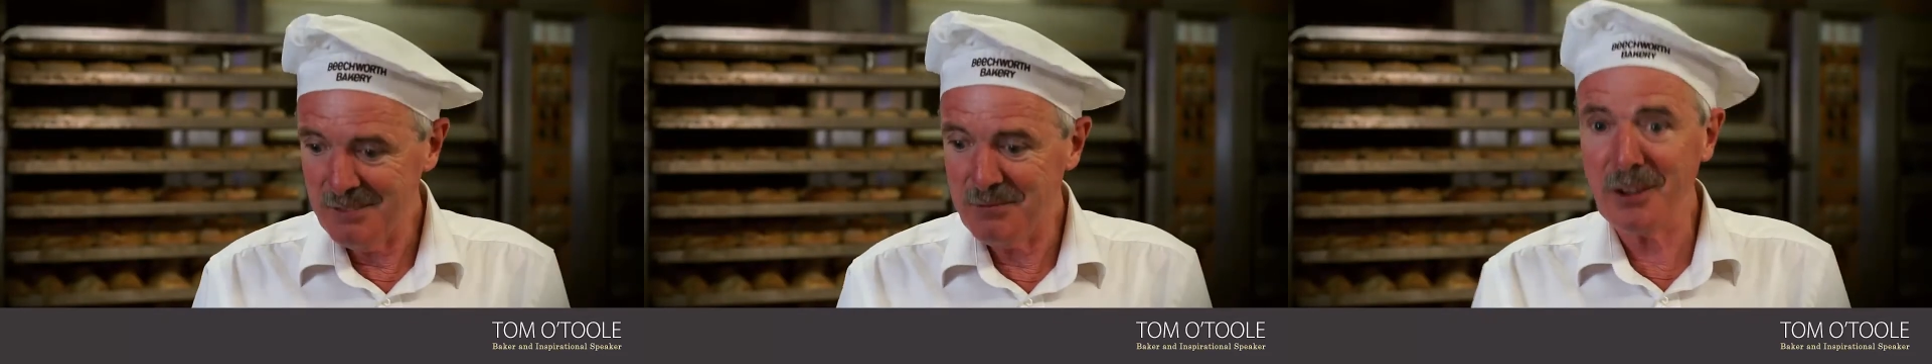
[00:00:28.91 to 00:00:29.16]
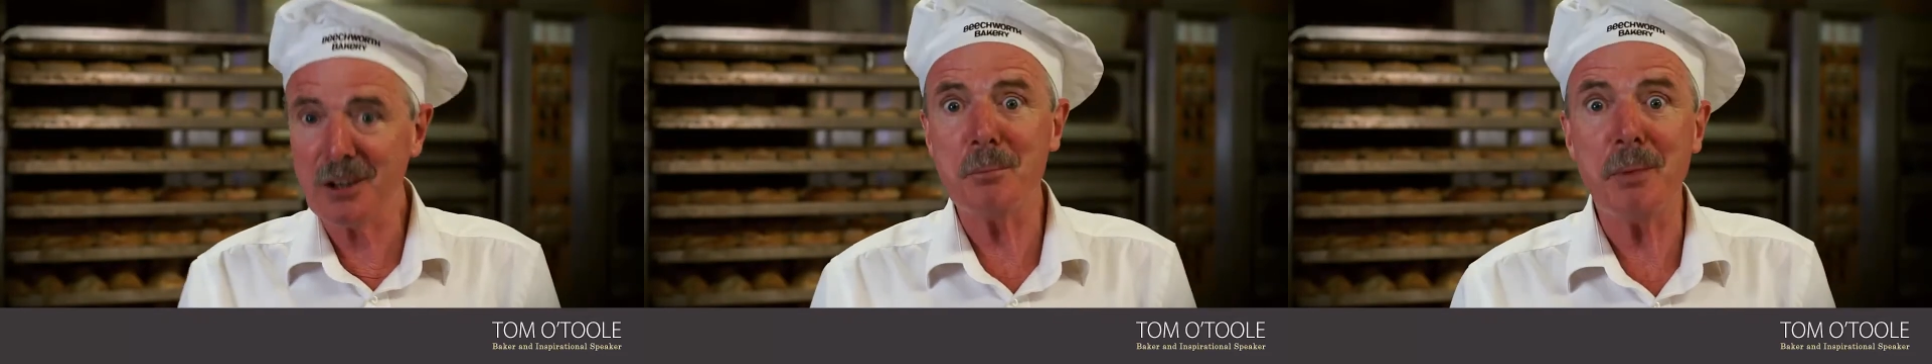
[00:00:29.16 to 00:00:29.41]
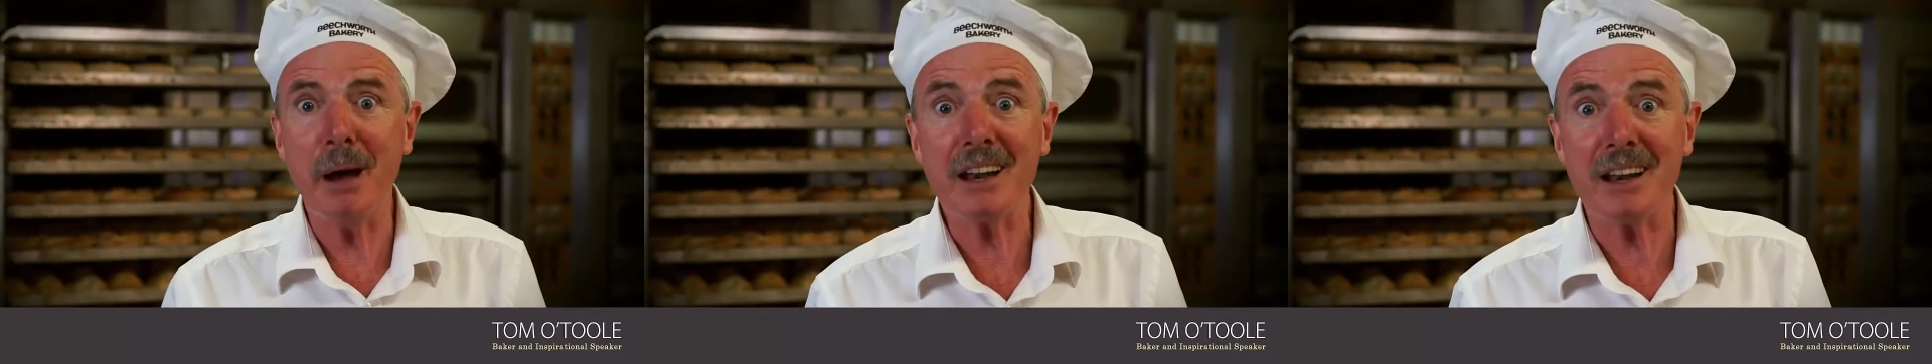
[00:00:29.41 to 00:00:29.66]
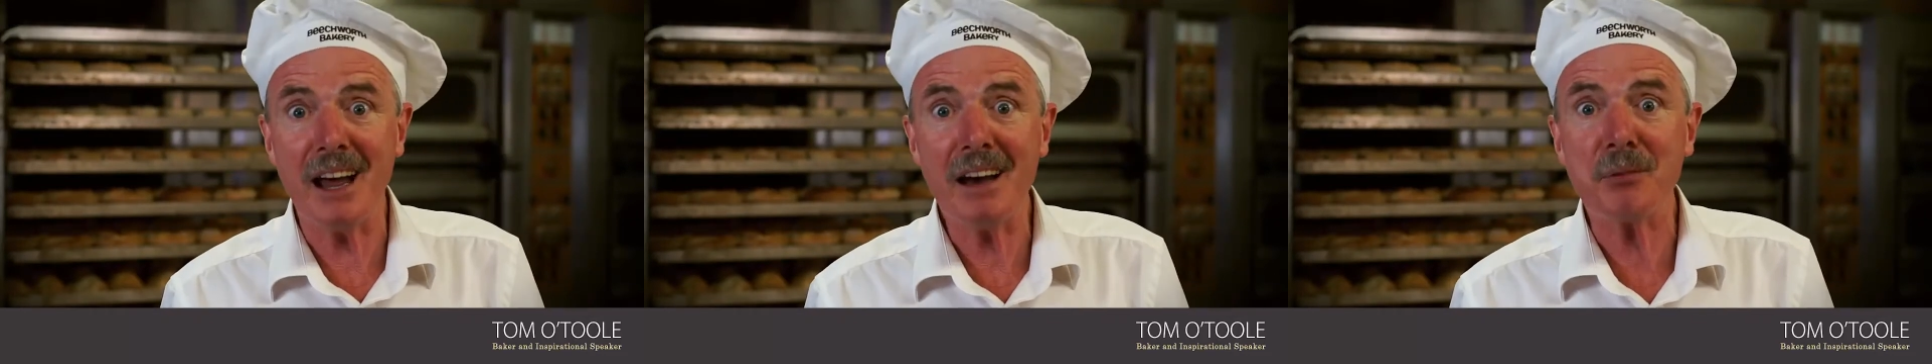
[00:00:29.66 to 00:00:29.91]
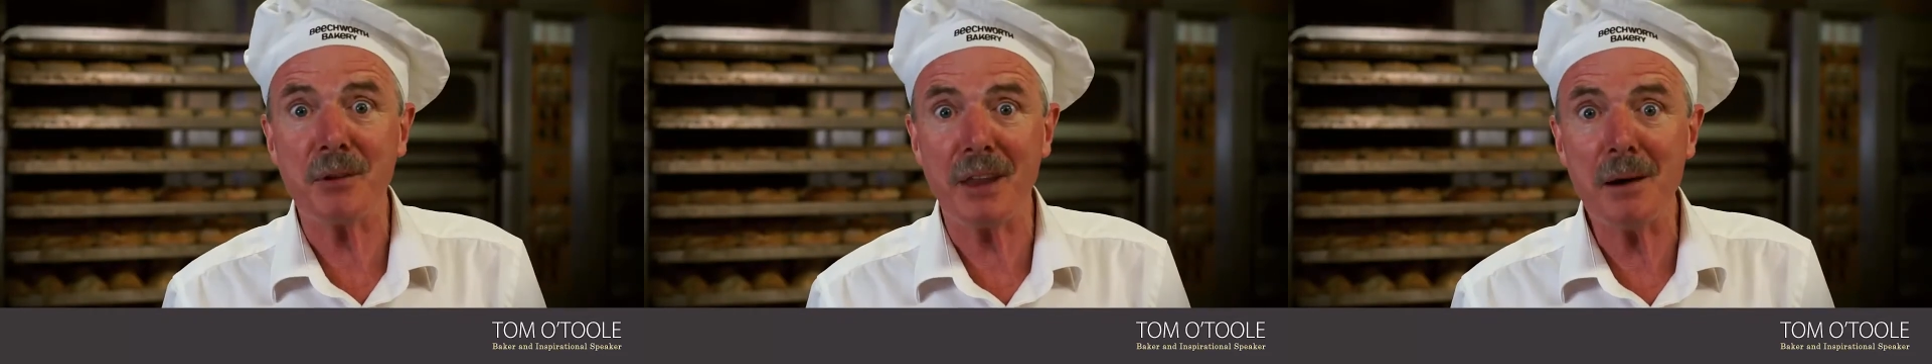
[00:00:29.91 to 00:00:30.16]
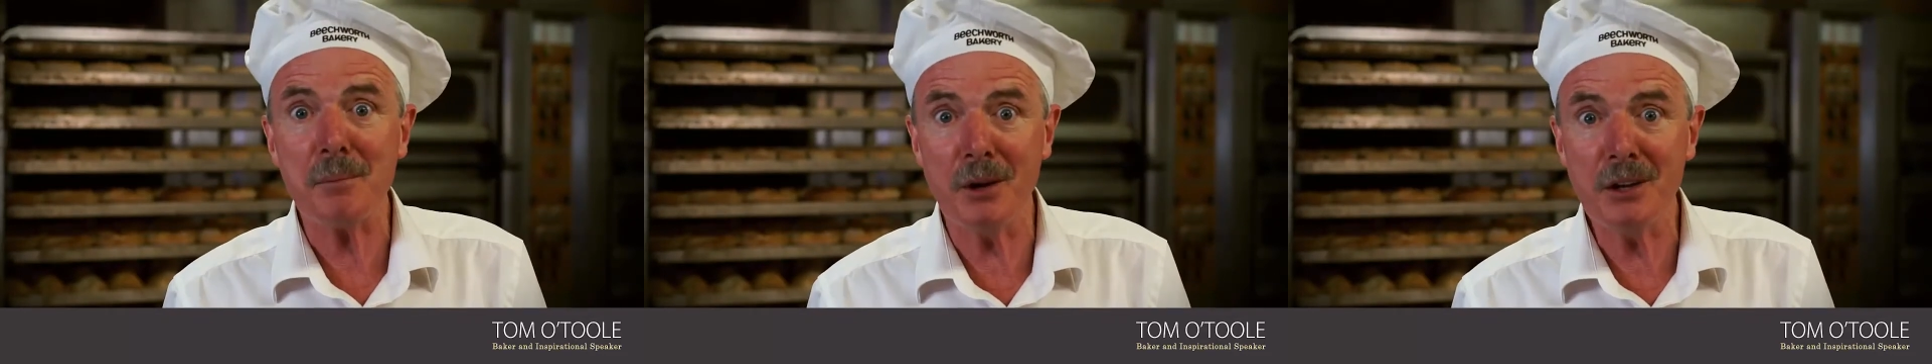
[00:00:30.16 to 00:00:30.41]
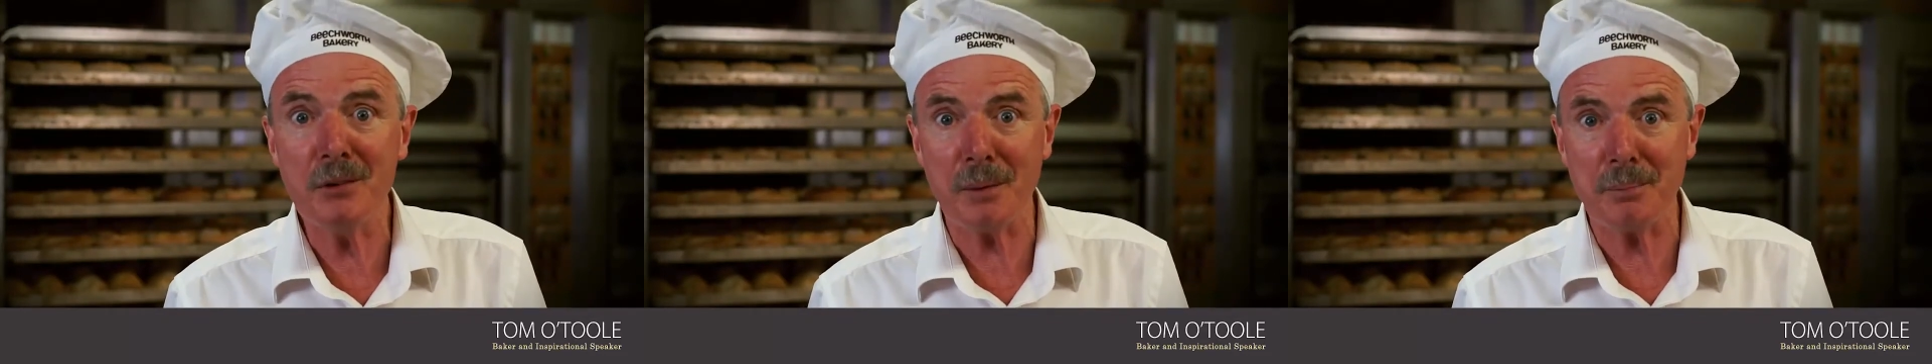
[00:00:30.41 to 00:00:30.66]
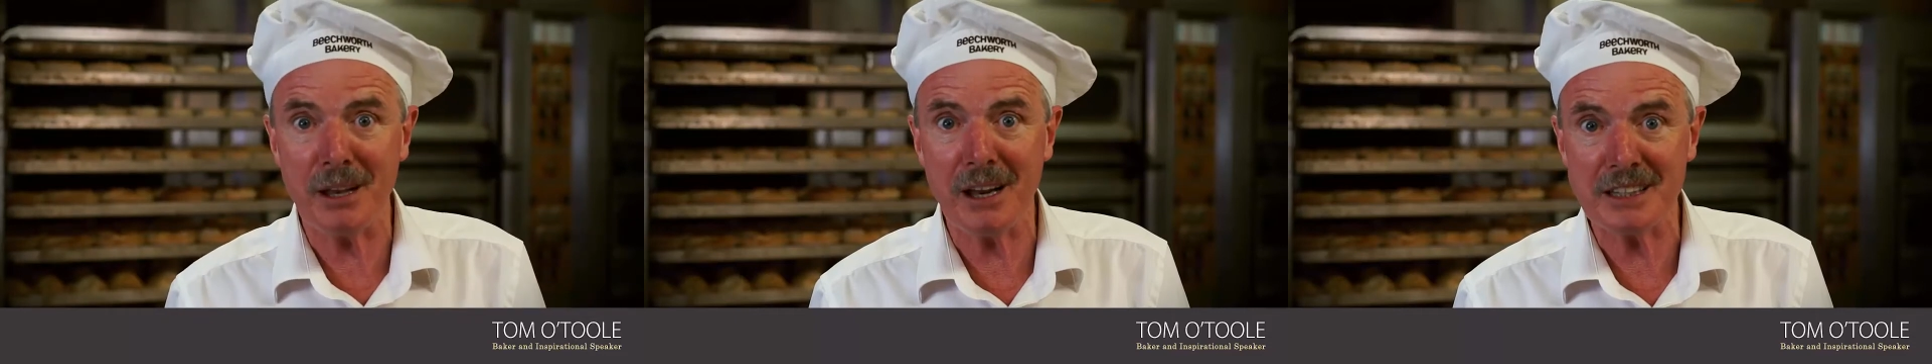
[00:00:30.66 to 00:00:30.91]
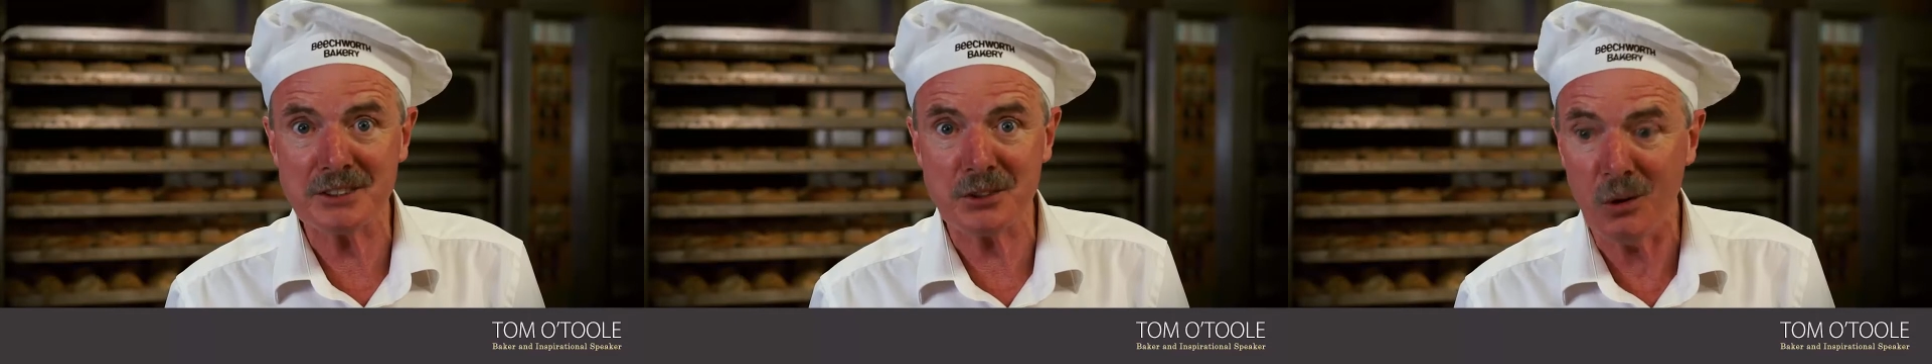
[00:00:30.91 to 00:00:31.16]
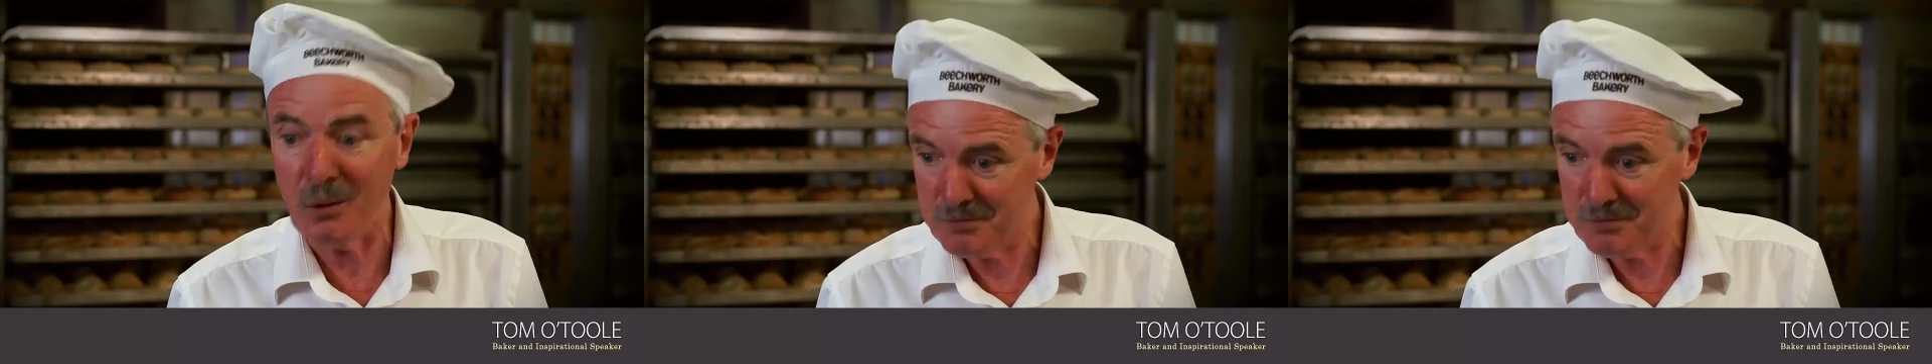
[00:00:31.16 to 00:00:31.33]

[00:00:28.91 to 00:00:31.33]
feeling bad enough without me ripping heads off.